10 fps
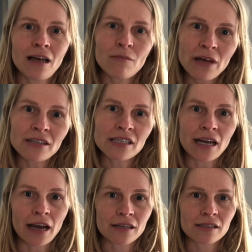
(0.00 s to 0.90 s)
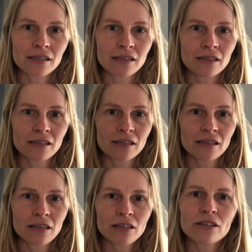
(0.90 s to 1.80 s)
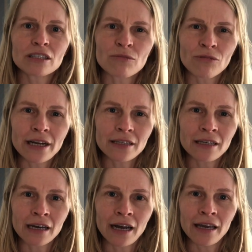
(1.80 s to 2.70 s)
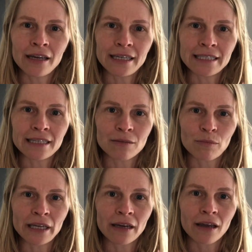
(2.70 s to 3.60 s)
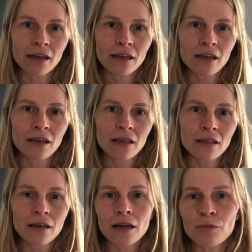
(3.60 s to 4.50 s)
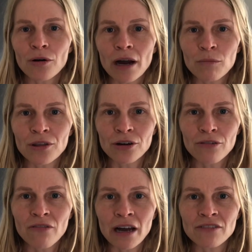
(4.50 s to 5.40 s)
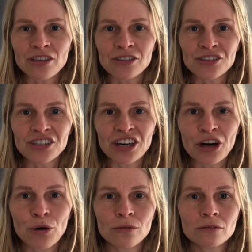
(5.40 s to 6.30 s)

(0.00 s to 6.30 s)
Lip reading: Mel's an ex." Looked him right in the eye and didn't blink. I broke up with her 5 years ago.